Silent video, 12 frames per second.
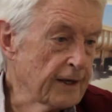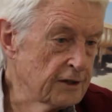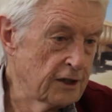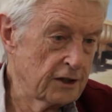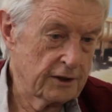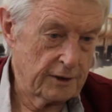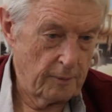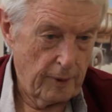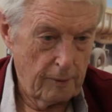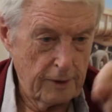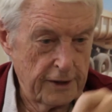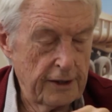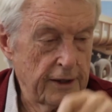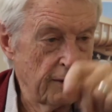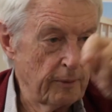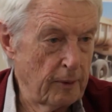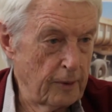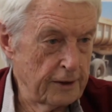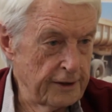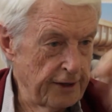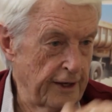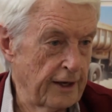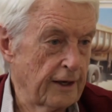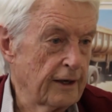just a bubble here and a bubble
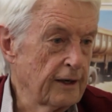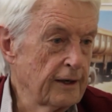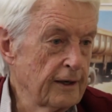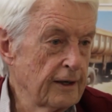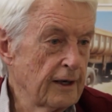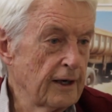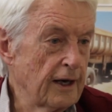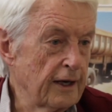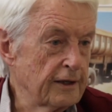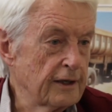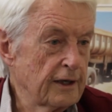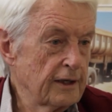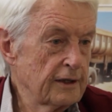there. And